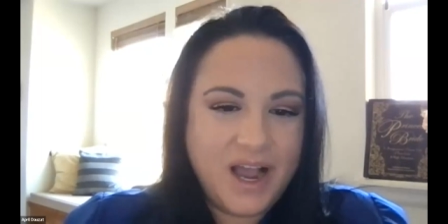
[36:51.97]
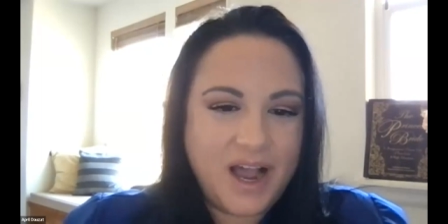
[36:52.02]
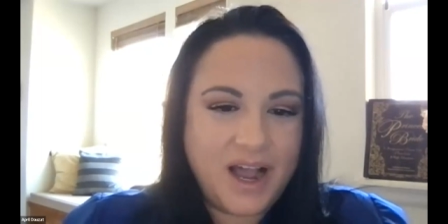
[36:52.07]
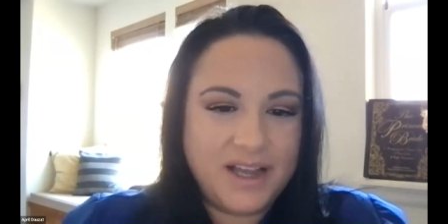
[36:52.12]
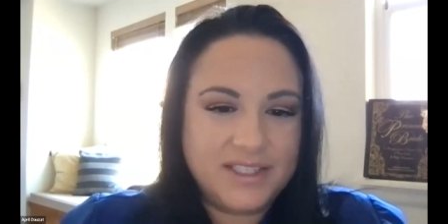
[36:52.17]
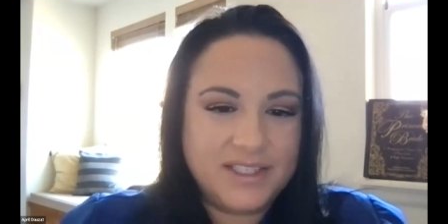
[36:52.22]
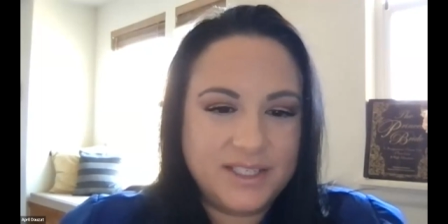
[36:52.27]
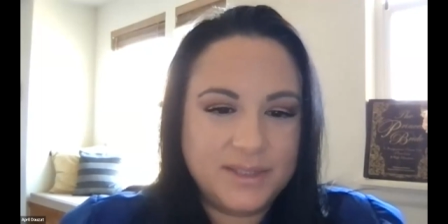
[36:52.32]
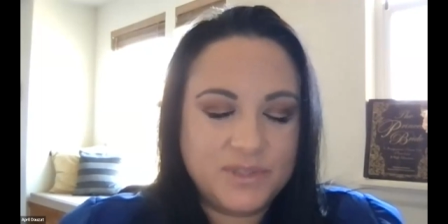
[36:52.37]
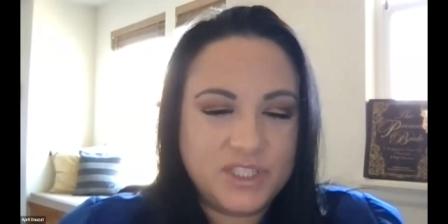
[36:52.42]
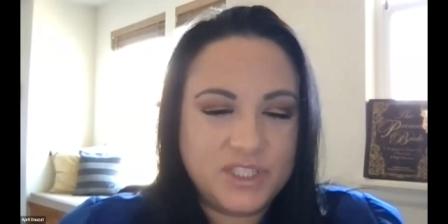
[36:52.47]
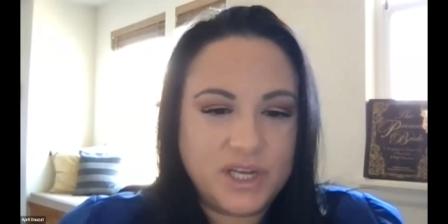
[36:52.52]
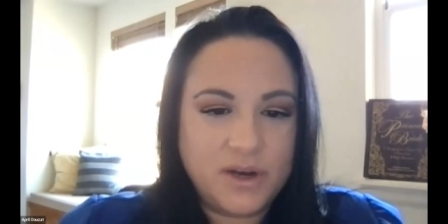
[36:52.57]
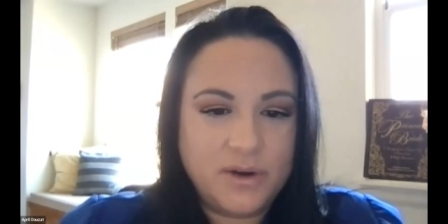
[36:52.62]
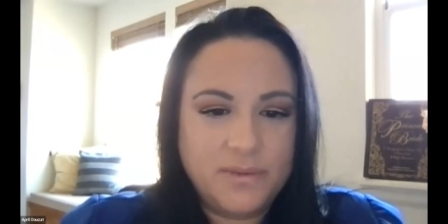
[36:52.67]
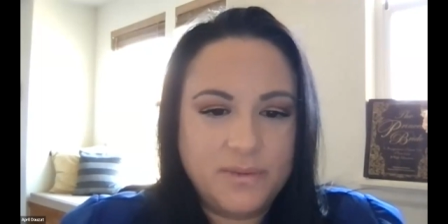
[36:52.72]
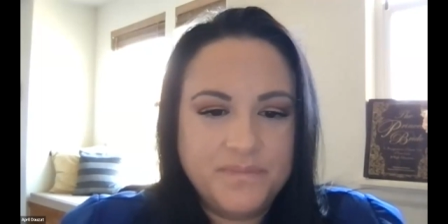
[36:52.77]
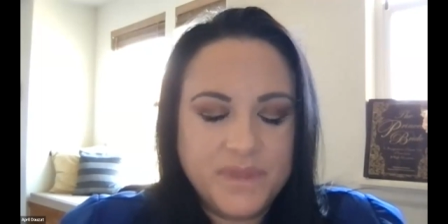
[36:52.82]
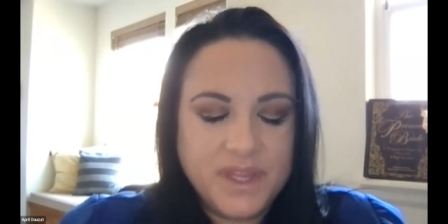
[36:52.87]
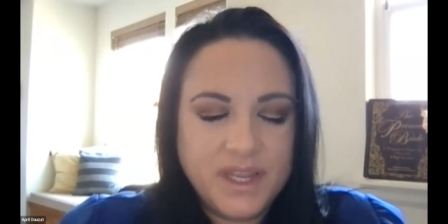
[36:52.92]
Awesome.
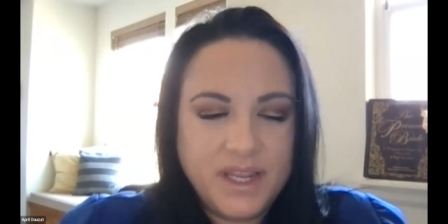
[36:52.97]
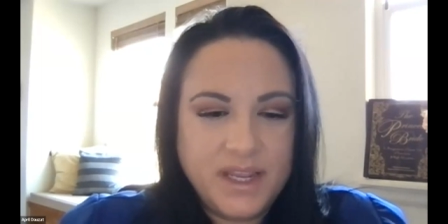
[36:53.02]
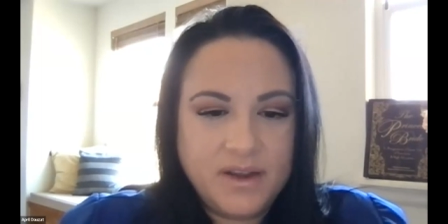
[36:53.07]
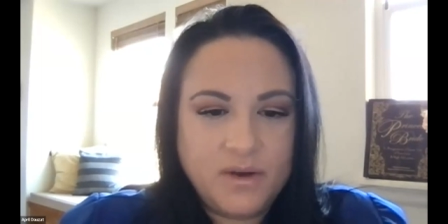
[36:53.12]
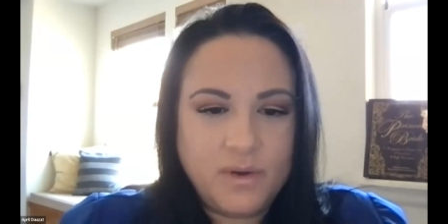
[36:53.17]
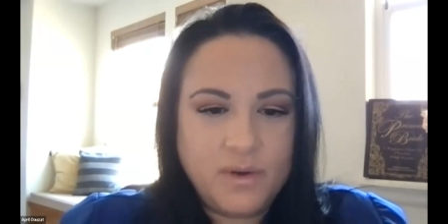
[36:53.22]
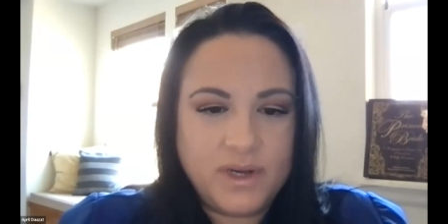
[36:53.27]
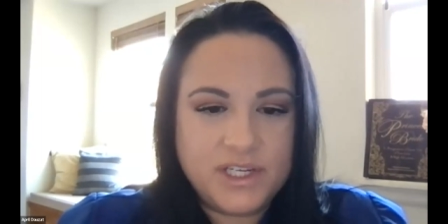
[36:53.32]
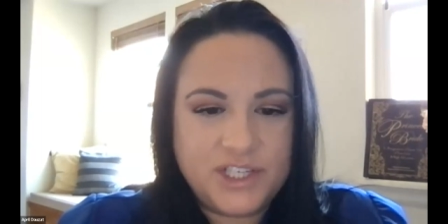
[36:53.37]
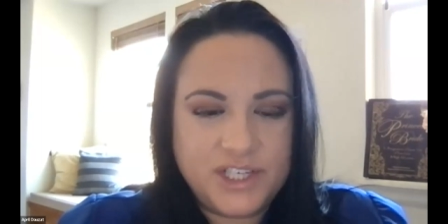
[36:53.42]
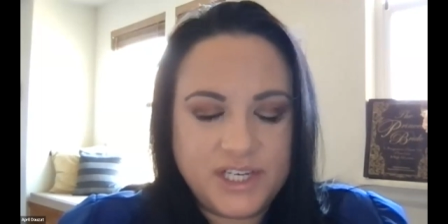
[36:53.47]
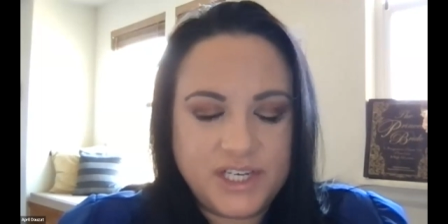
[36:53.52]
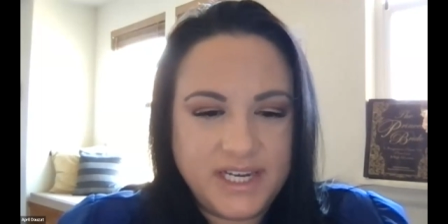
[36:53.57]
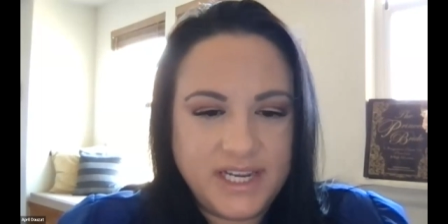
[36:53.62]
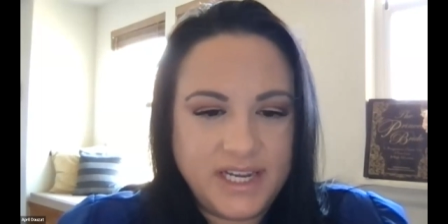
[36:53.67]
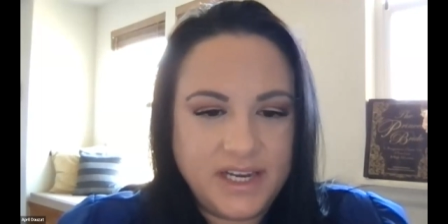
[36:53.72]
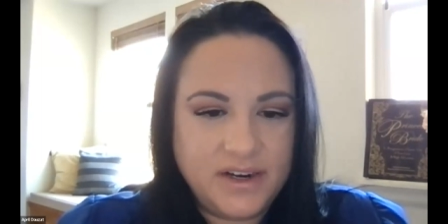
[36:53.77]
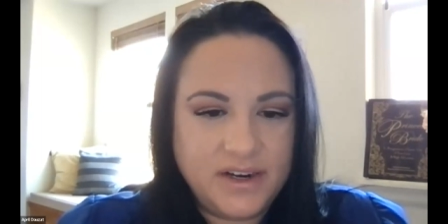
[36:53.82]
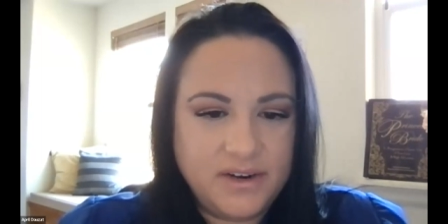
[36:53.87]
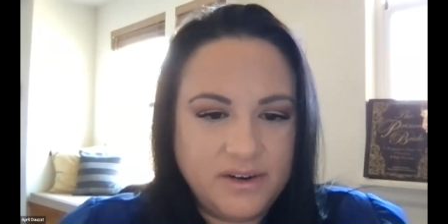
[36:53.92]
So question
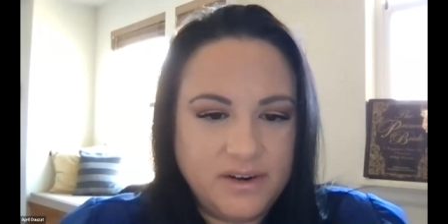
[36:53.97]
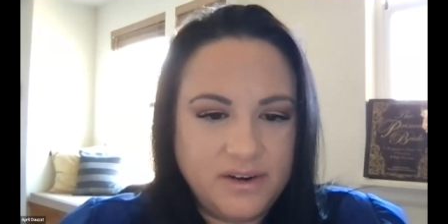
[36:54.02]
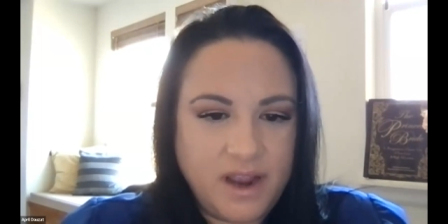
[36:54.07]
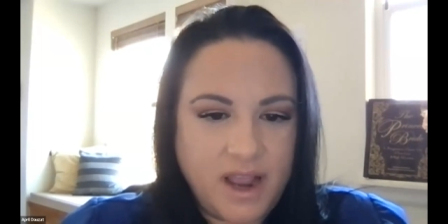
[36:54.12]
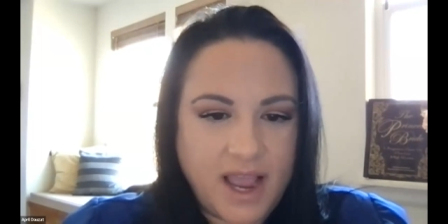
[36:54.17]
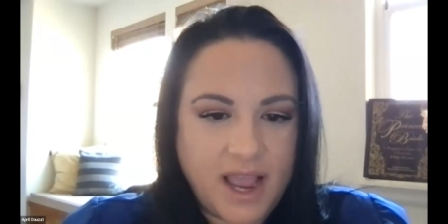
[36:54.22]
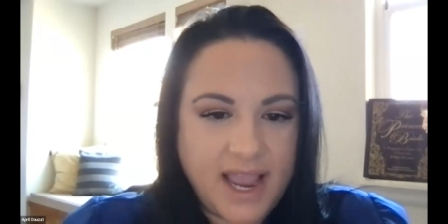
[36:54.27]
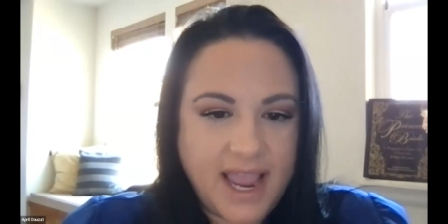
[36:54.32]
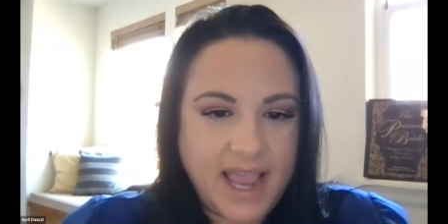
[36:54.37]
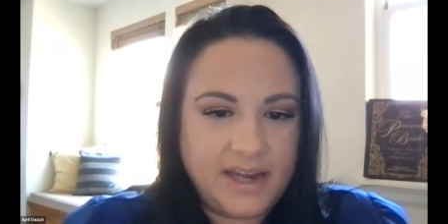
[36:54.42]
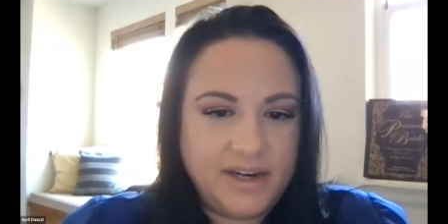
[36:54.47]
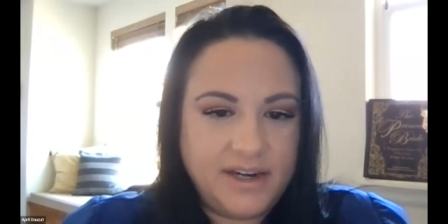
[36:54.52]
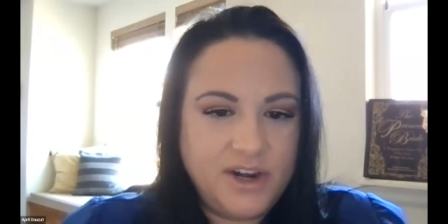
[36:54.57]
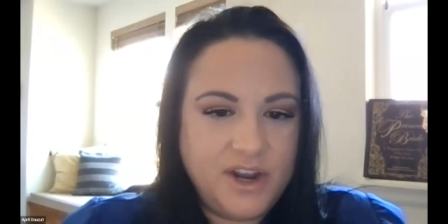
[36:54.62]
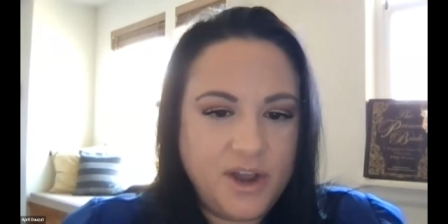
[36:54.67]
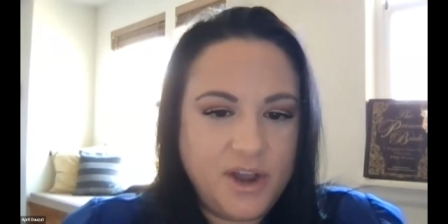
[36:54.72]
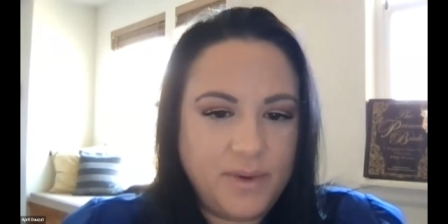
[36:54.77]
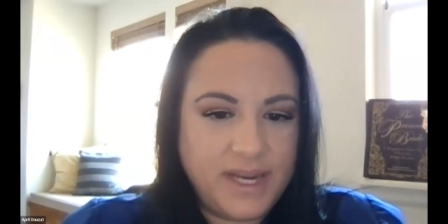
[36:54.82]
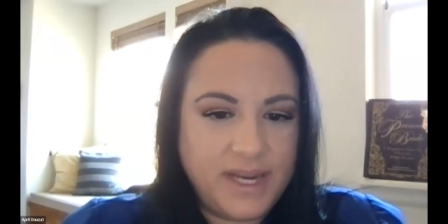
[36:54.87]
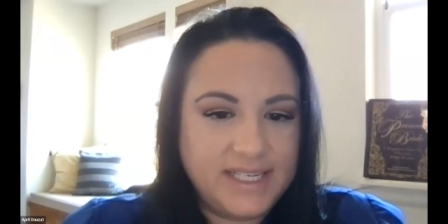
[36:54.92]
here. I had
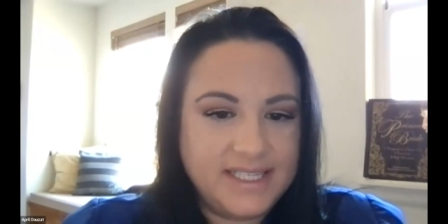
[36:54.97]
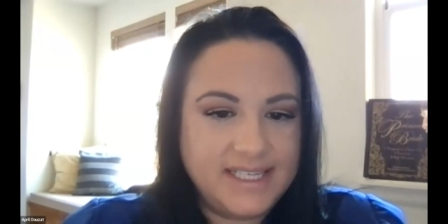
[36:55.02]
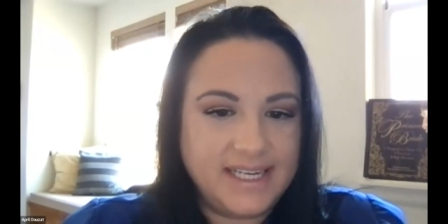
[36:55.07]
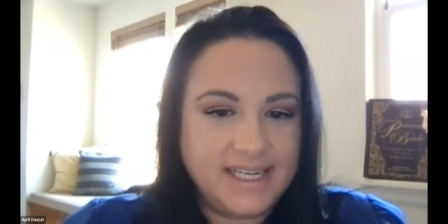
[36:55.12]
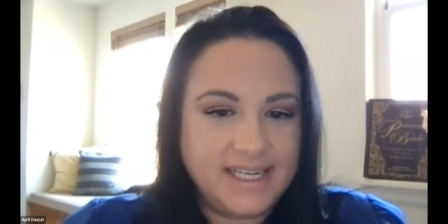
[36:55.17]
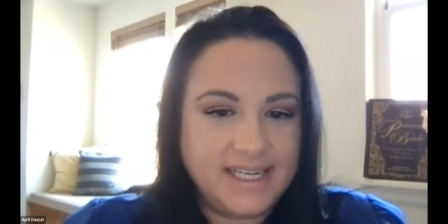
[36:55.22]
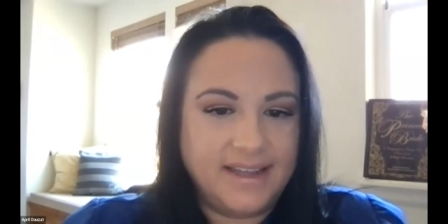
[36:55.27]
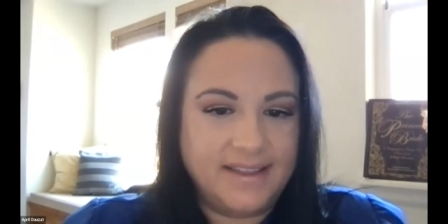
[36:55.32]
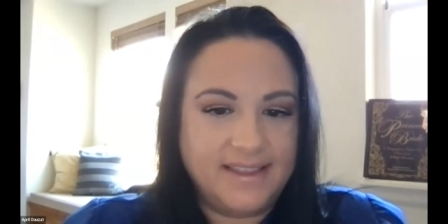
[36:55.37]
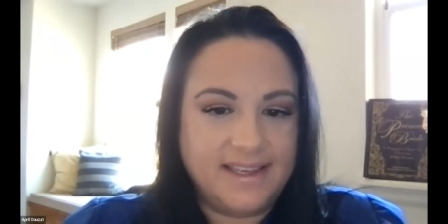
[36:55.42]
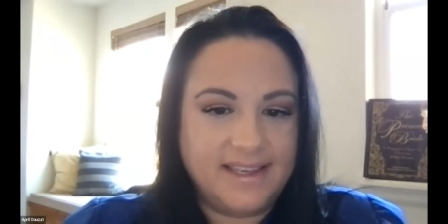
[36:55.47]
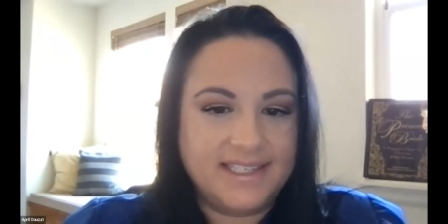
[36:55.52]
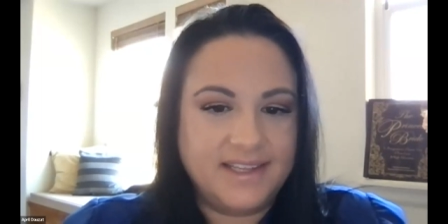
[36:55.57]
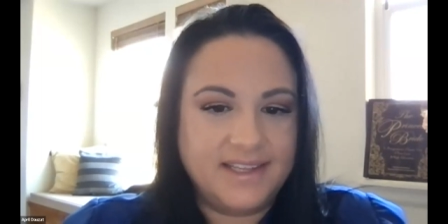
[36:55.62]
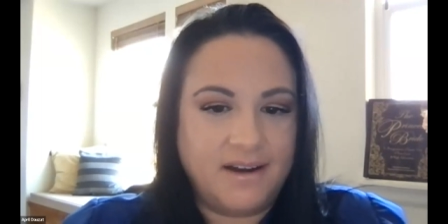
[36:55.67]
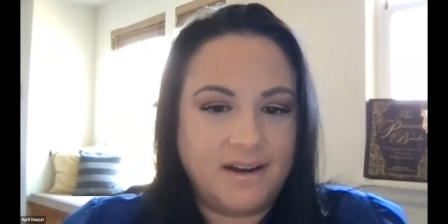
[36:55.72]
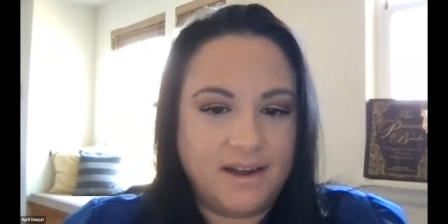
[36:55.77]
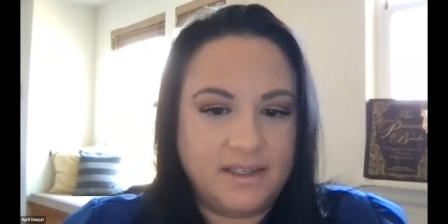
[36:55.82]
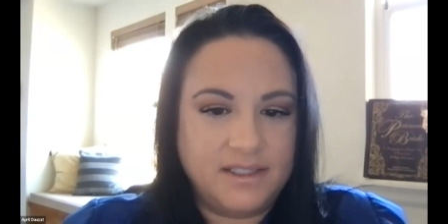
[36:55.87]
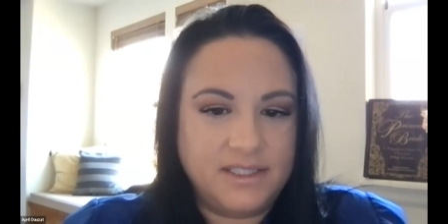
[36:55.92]
no idea these
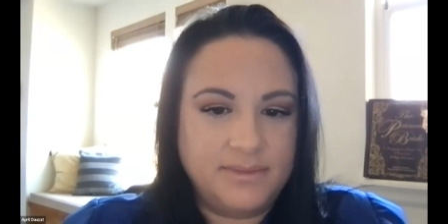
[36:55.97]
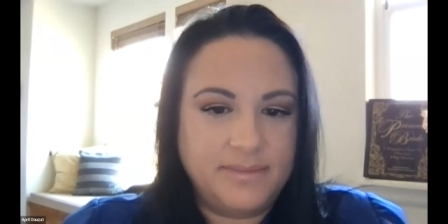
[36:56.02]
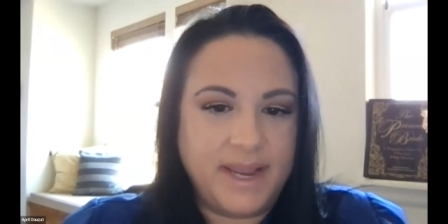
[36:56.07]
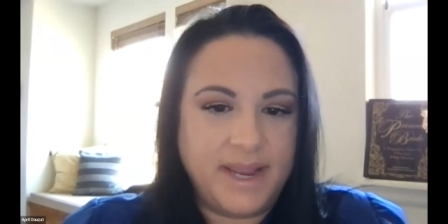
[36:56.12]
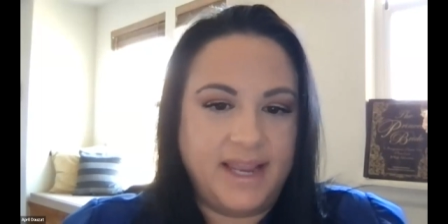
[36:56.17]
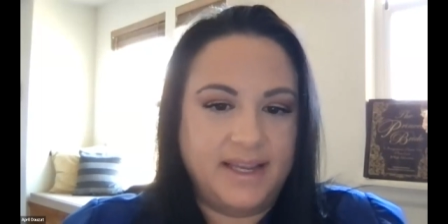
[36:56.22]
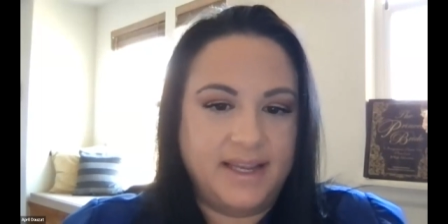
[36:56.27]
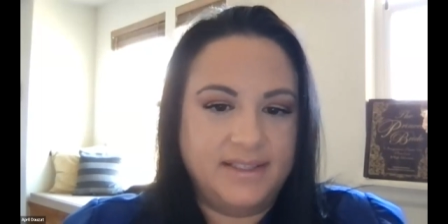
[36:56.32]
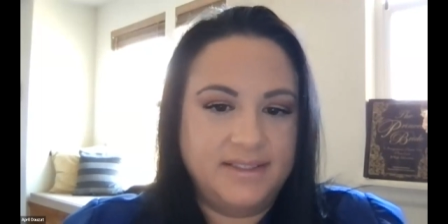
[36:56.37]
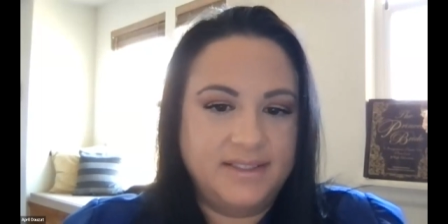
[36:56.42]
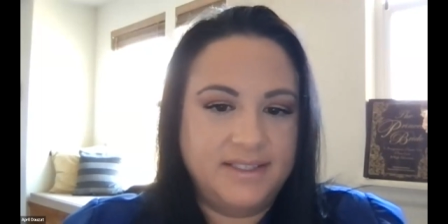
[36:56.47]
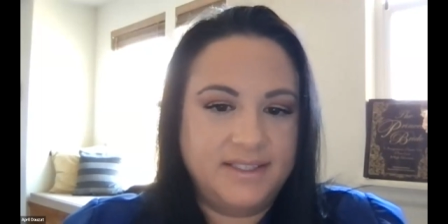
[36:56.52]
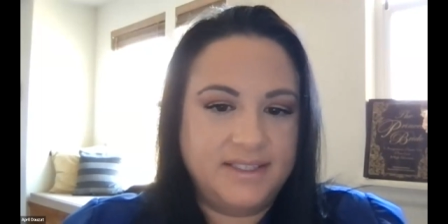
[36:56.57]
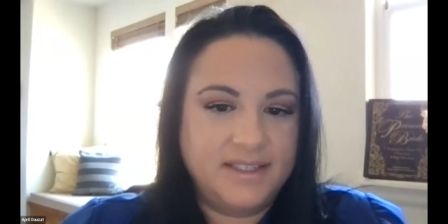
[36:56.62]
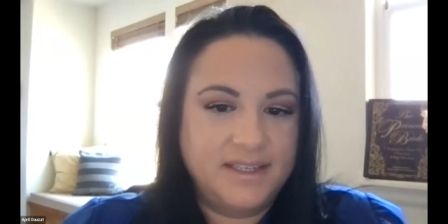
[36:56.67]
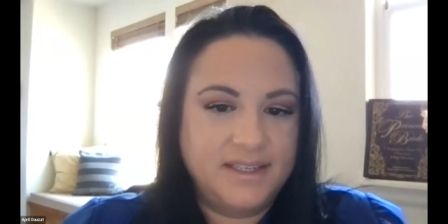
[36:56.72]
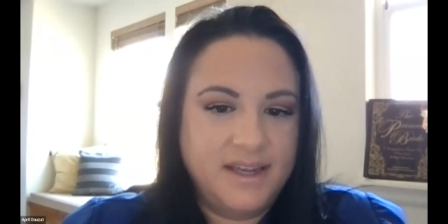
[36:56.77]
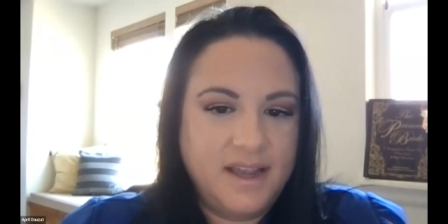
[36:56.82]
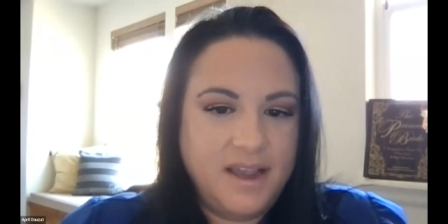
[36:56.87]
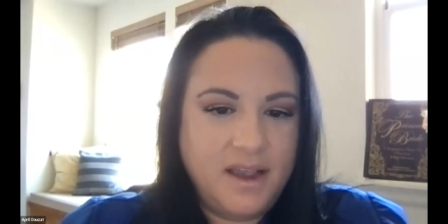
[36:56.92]

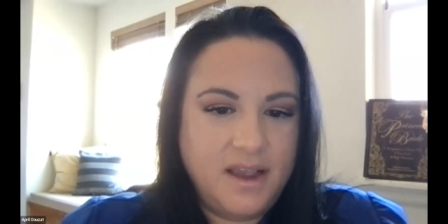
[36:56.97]
on-demands.